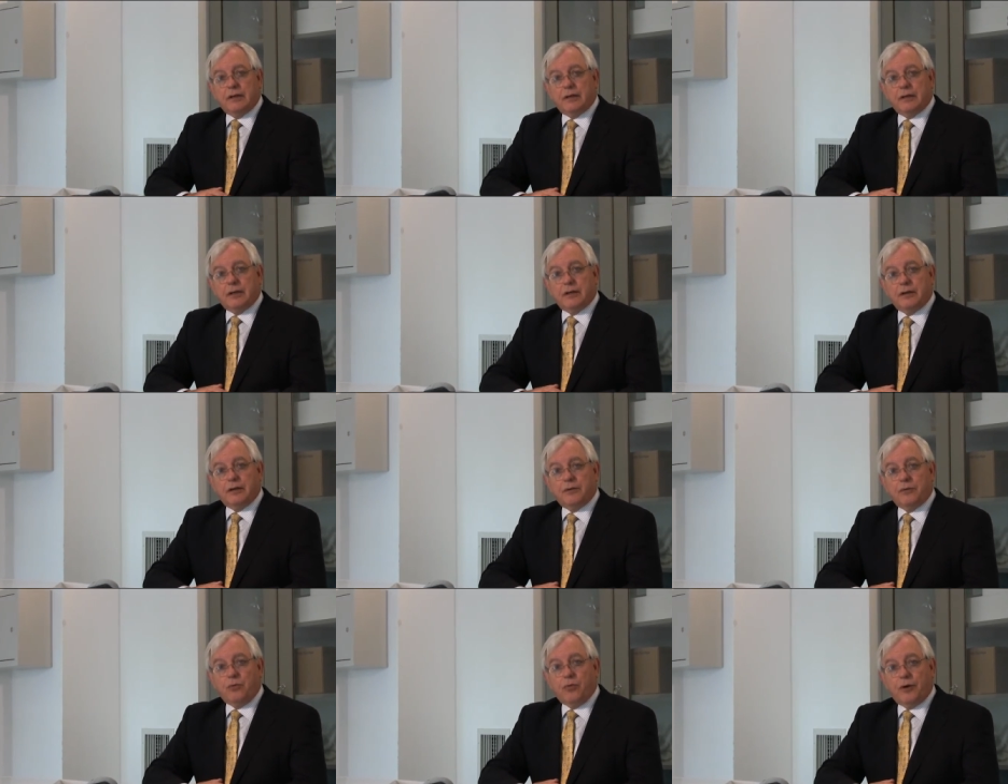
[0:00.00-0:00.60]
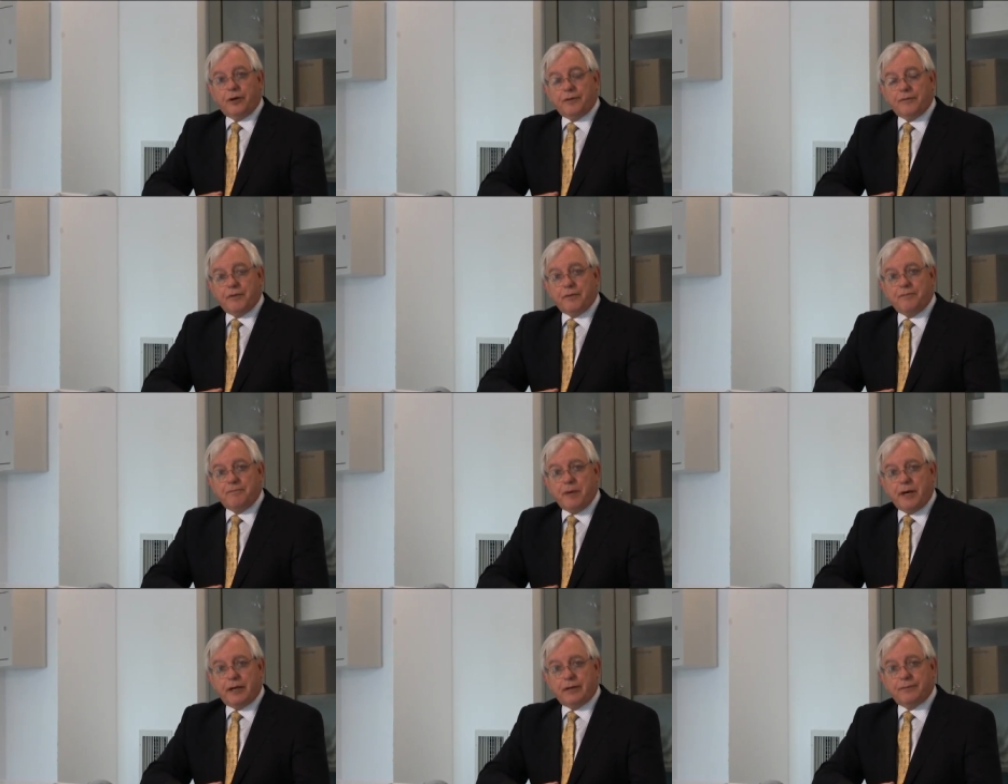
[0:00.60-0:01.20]
Uh, one of the
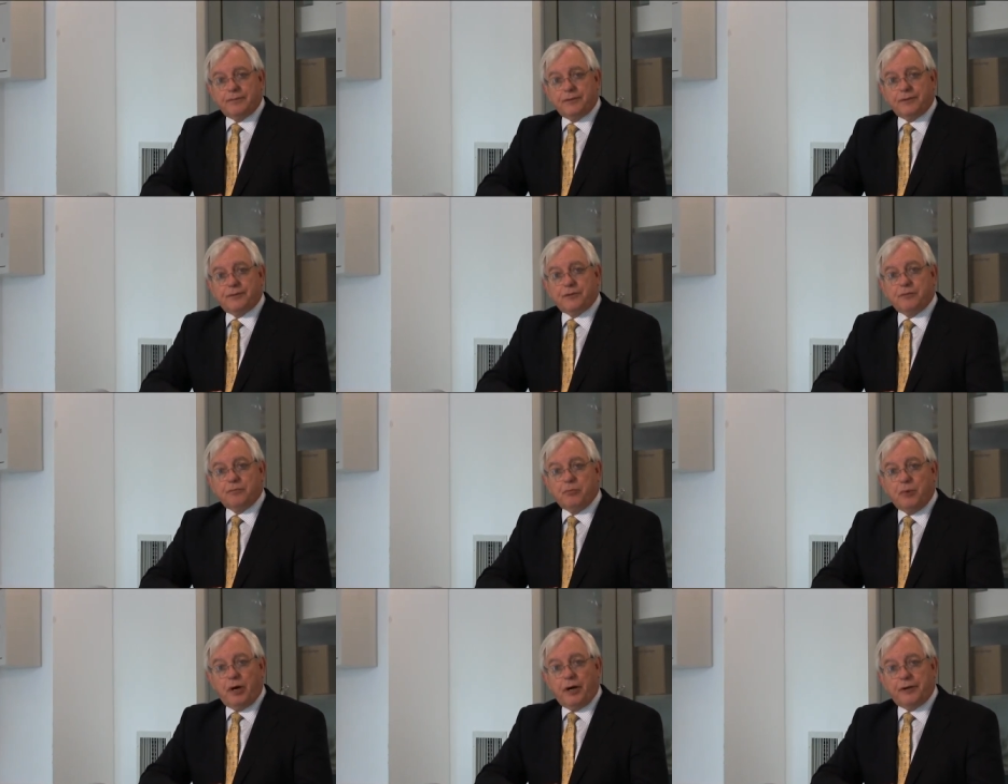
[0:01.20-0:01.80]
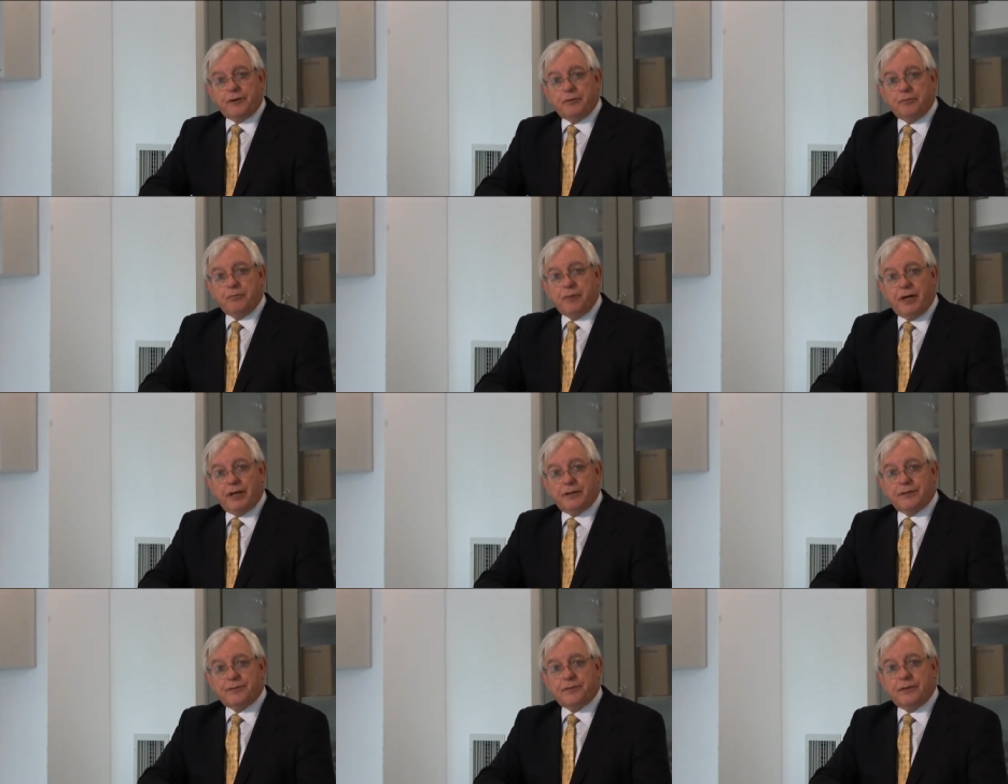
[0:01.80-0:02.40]
benefits of modern
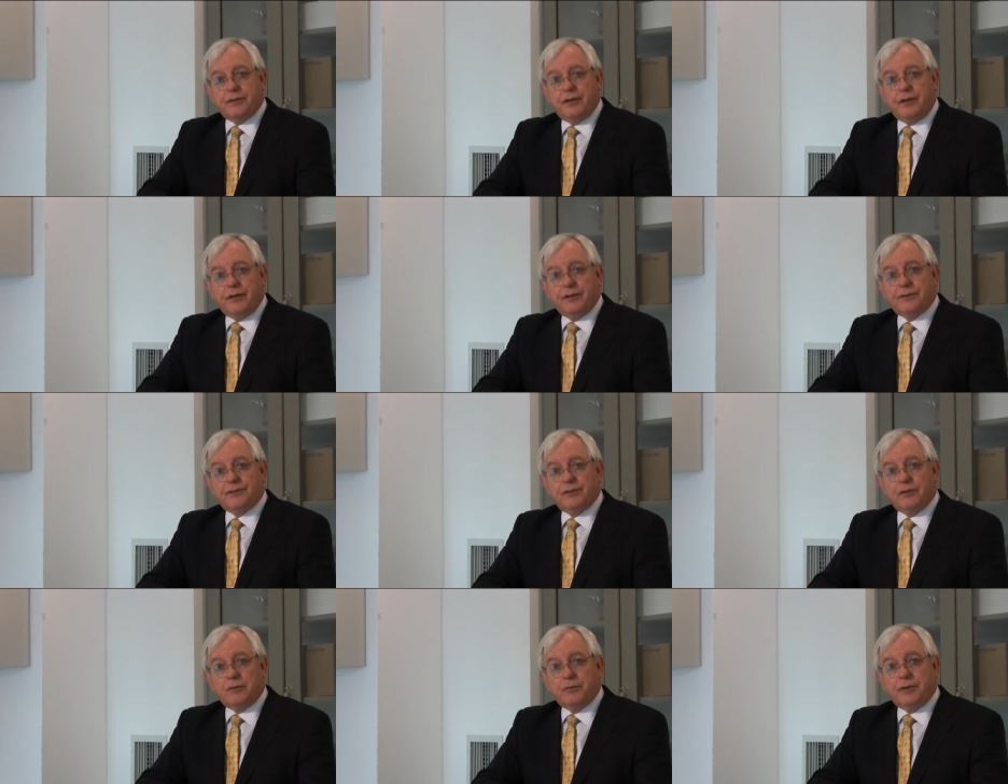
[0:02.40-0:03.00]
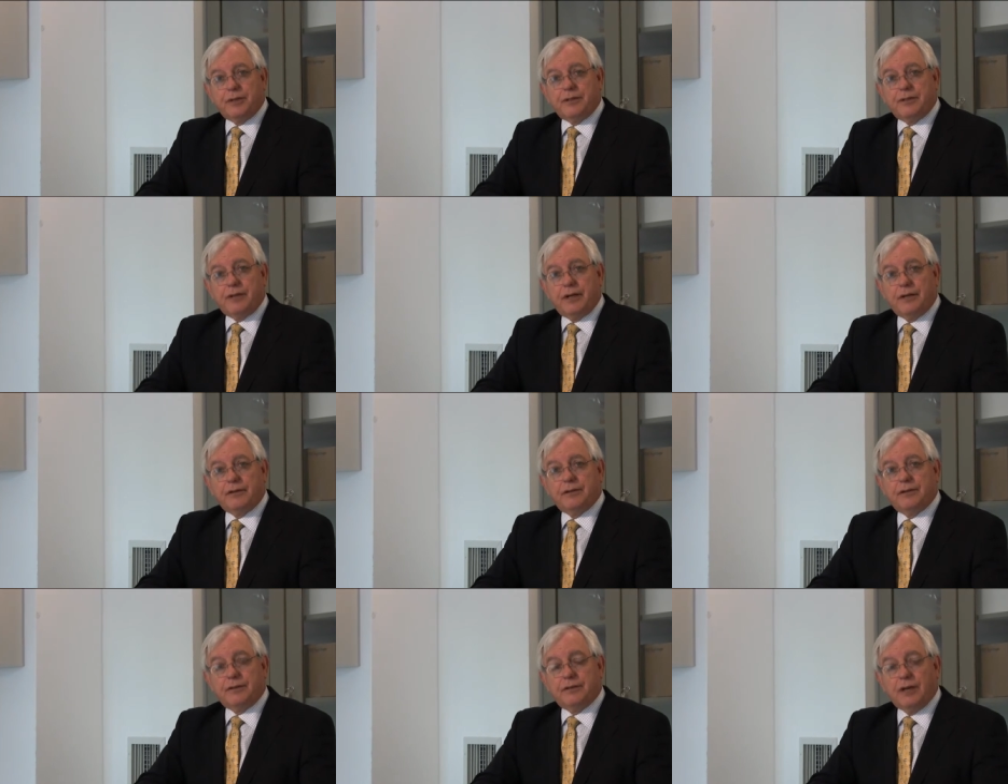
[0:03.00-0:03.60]
medicine is that we
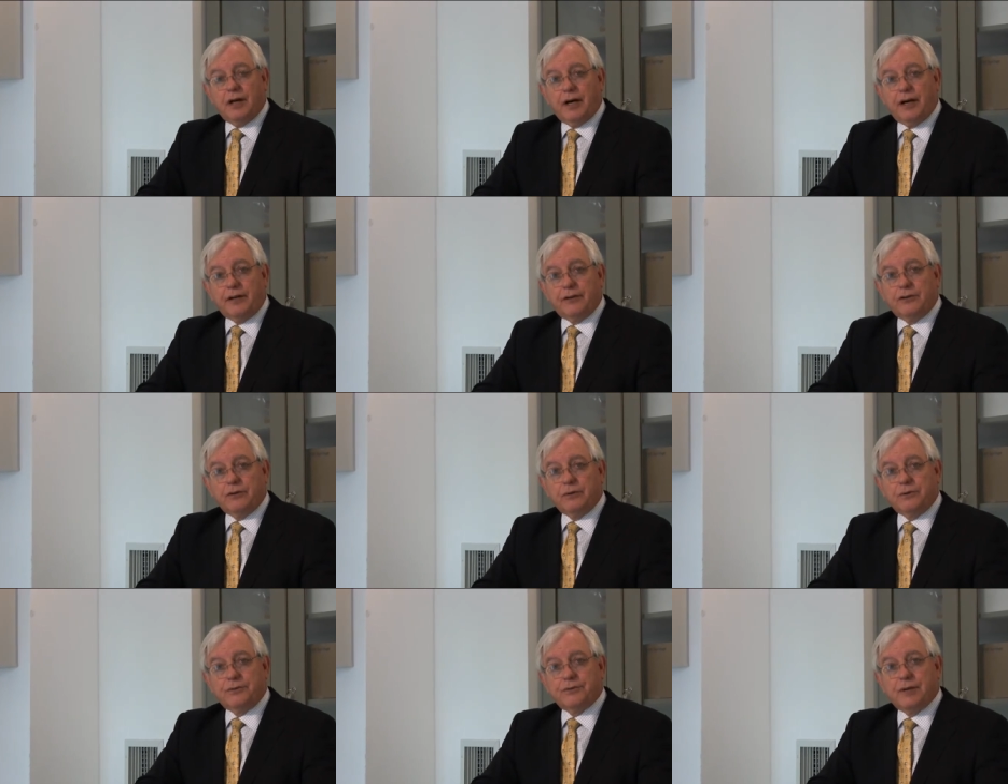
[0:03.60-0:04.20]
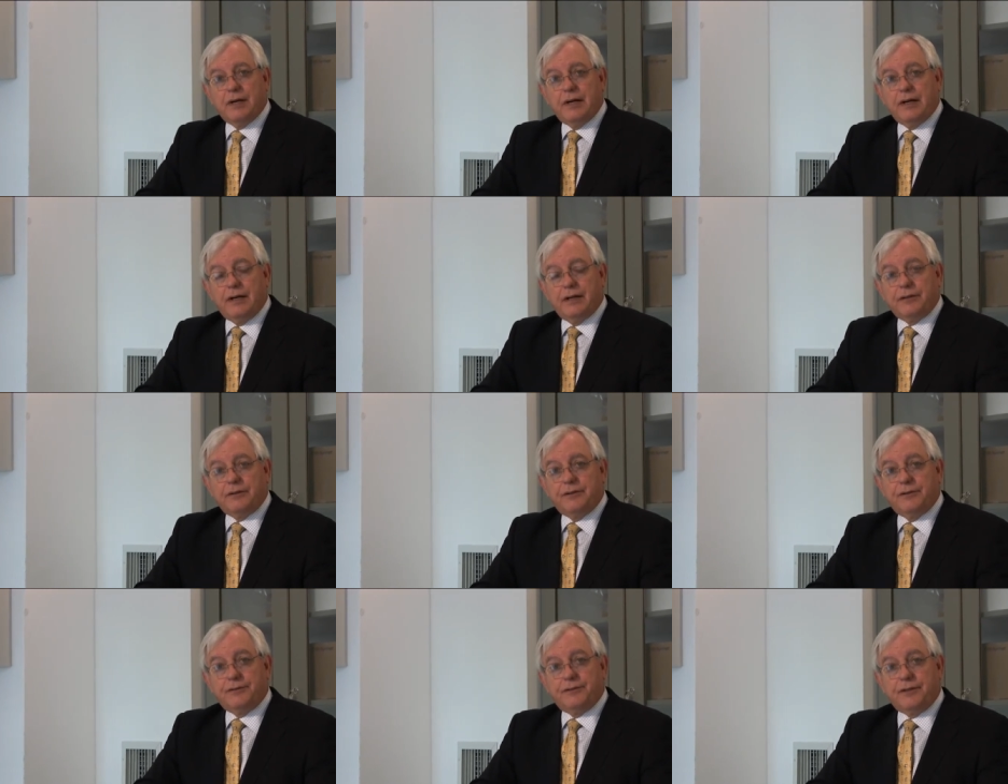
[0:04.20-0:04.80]
tend to diagnose
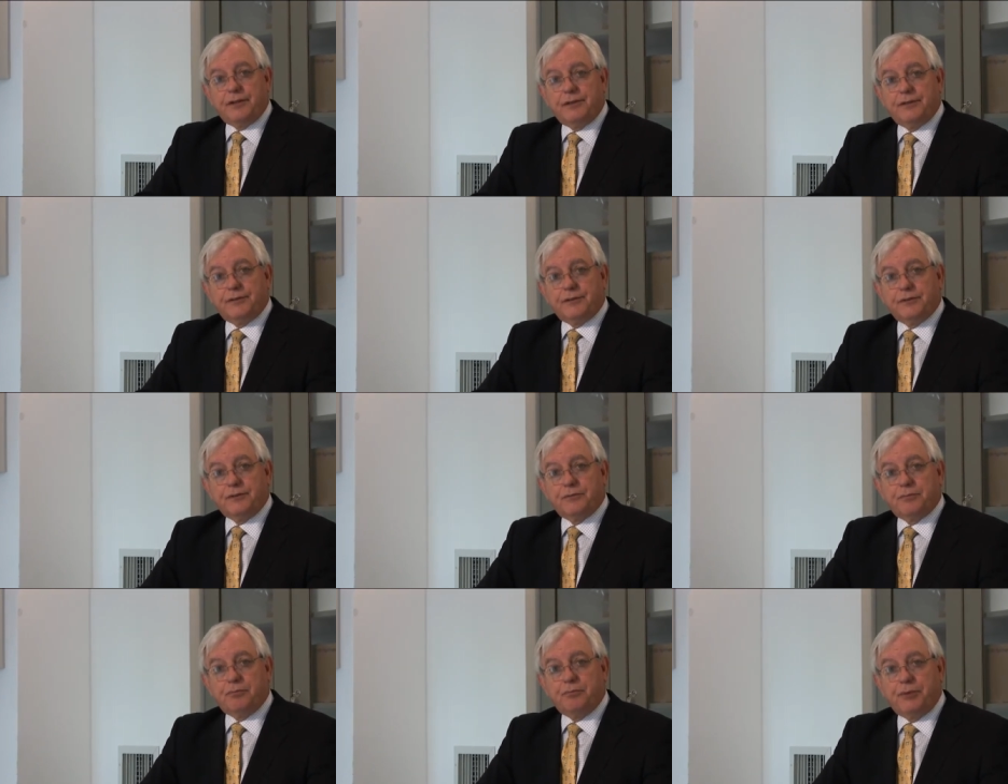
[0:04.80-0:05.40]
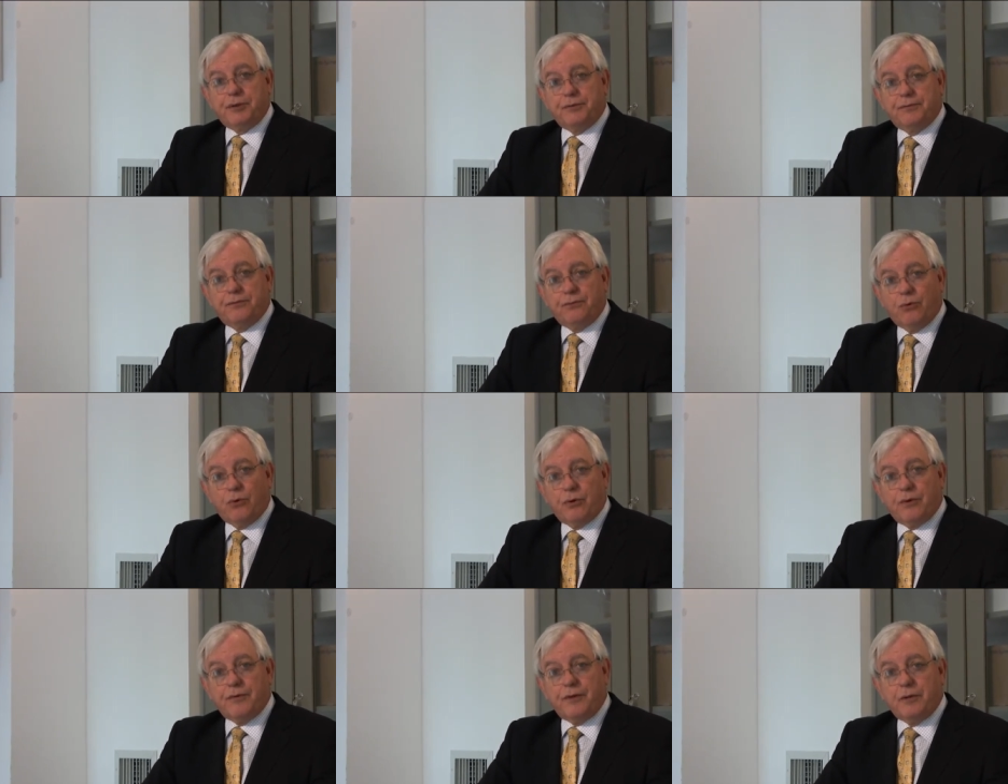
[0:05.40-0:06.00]
diseases
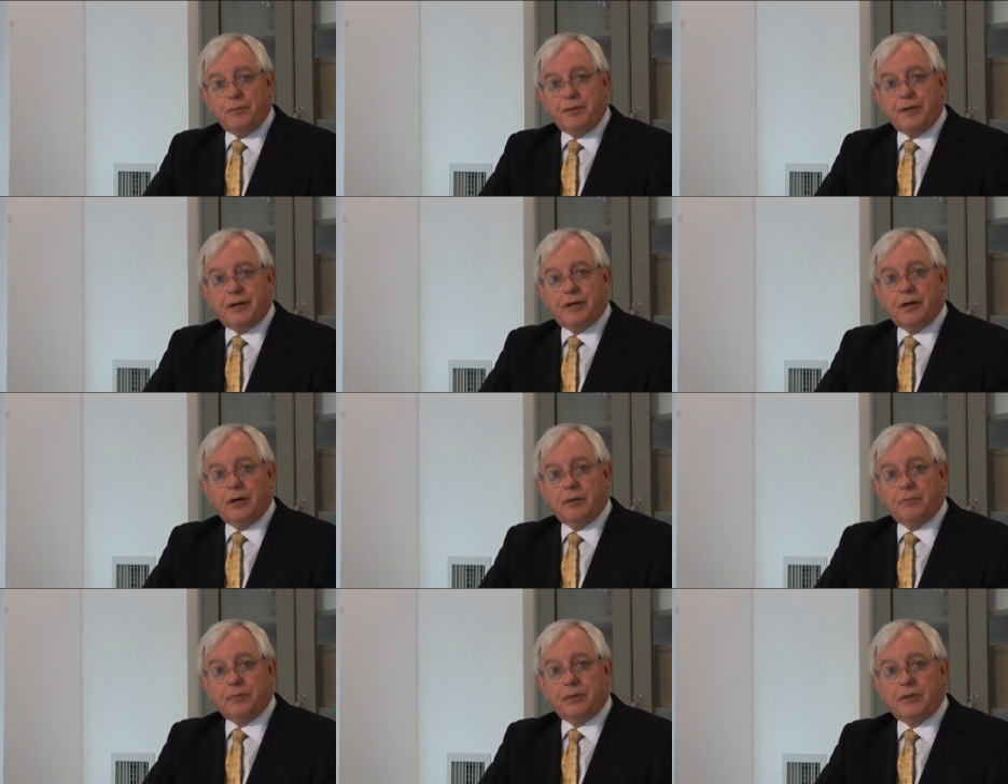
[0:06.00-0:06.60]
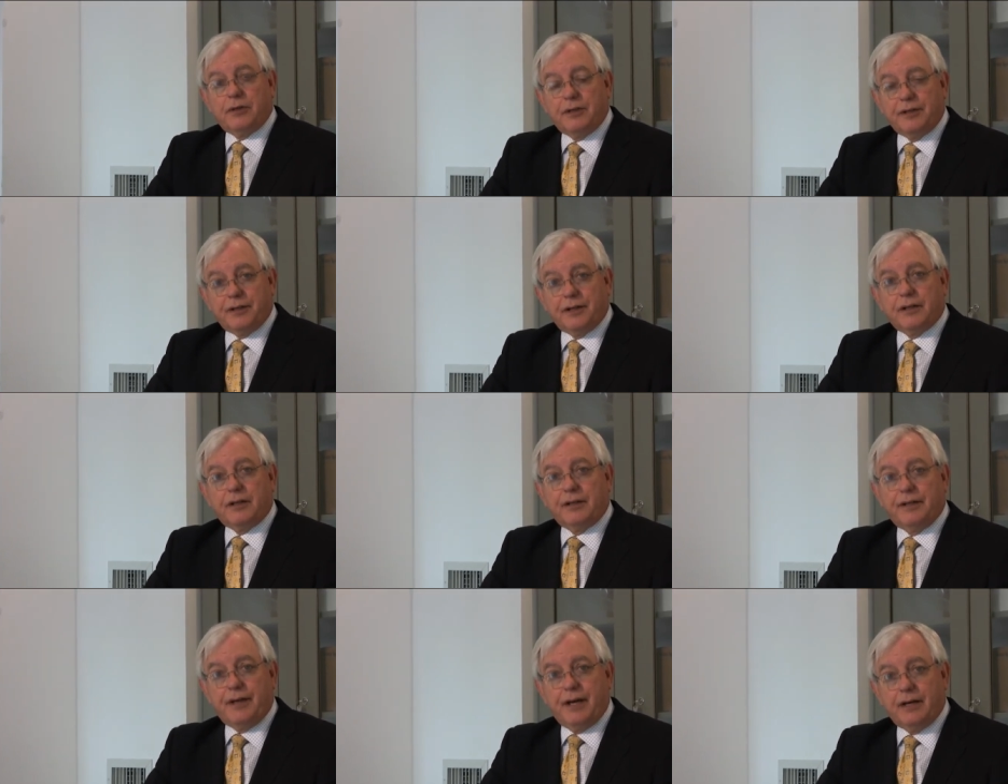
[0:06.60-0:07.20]
before they become
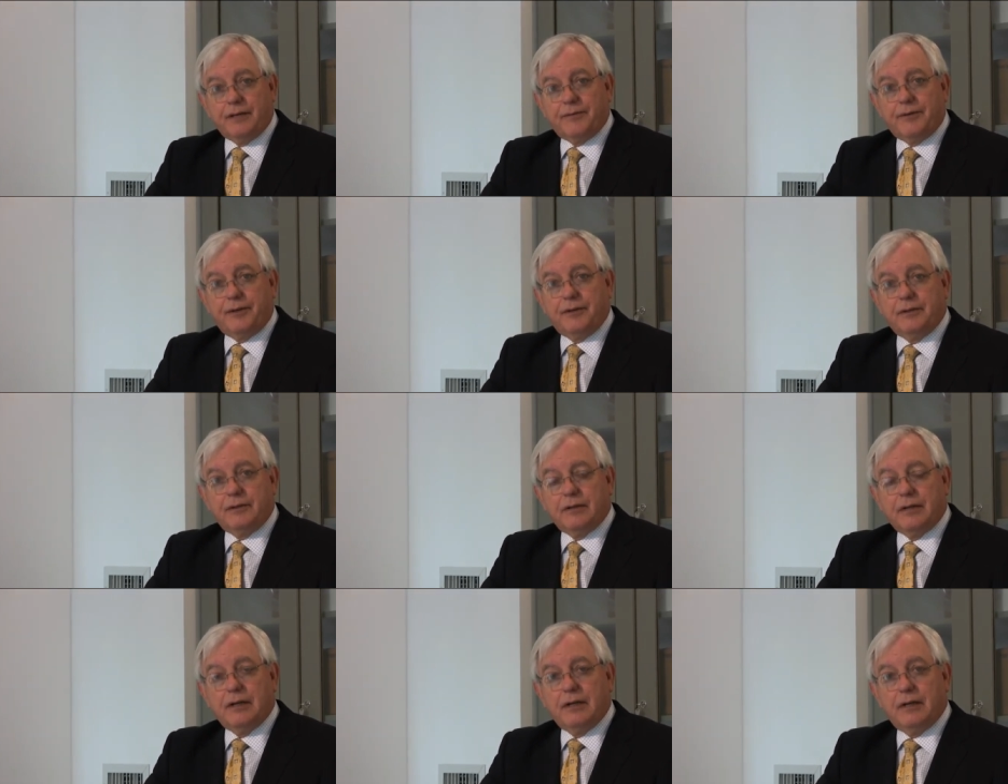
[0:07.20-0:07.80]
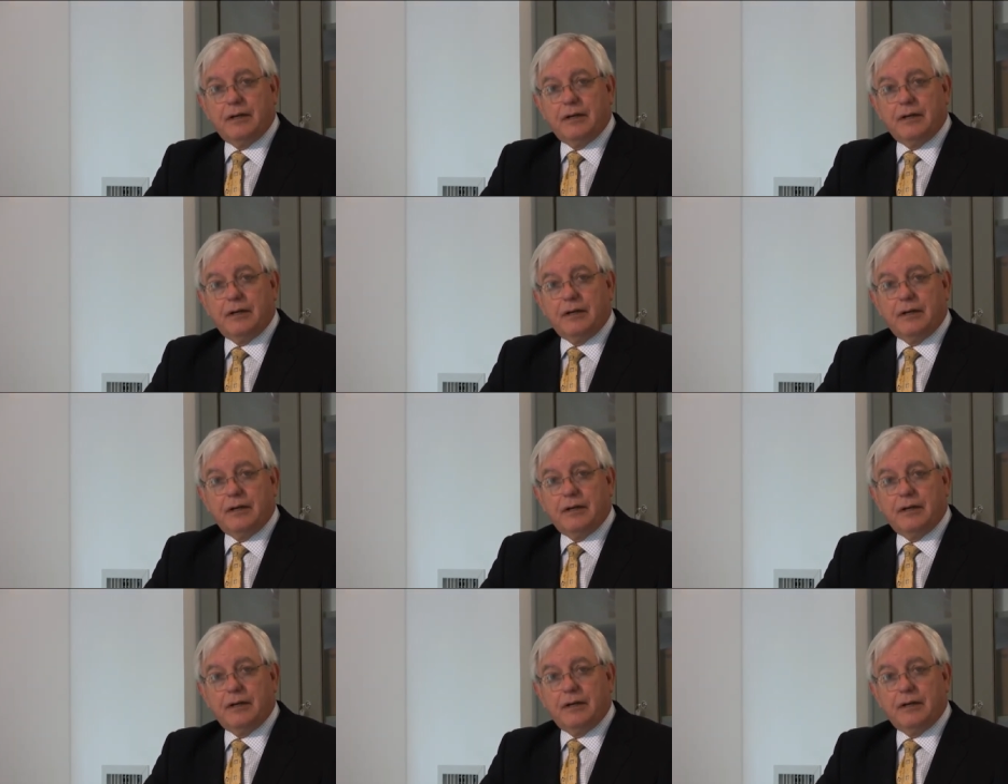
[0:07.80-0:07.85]
clinically evident,